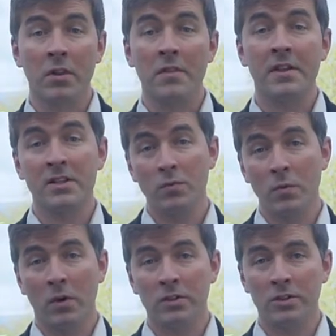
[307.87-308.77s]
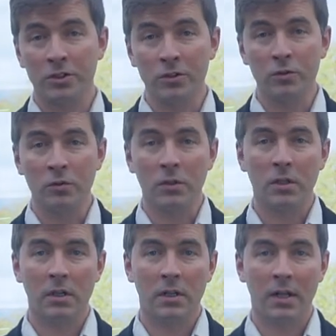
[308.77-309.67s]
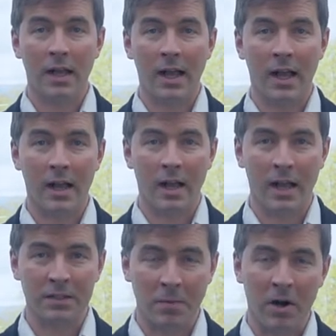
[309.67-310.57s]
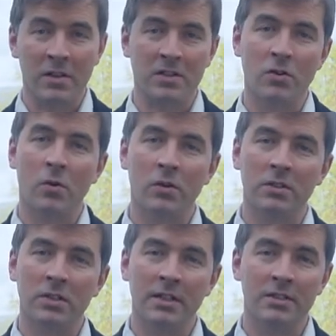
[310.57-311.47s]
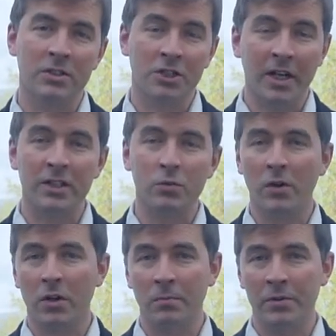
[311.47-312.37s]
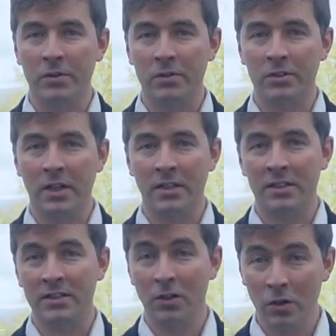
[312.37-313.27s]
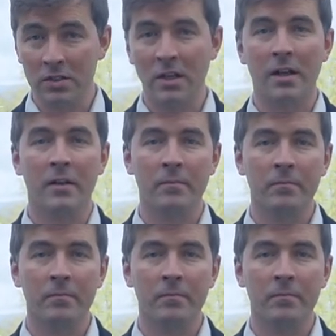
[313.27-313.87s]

of the things we want to do as part of this course is to change what a computer scientist looks like.